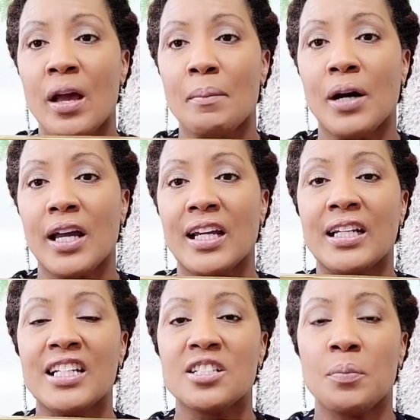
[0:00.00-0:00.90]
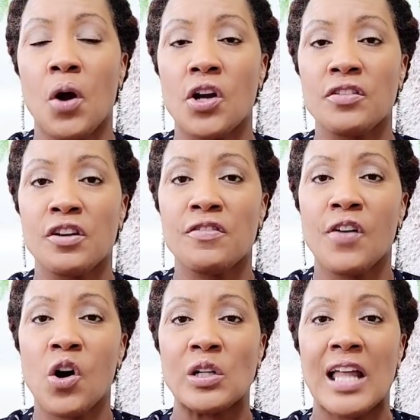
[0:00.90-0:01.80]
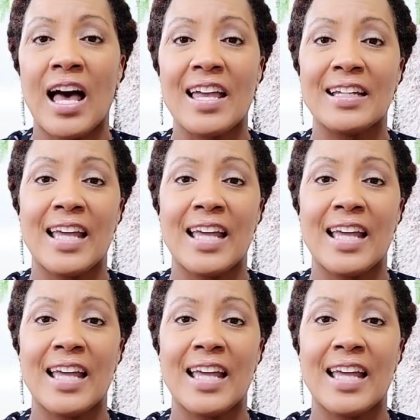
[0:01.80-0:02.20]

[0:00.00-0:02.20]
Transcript: but it is a part of their fall line,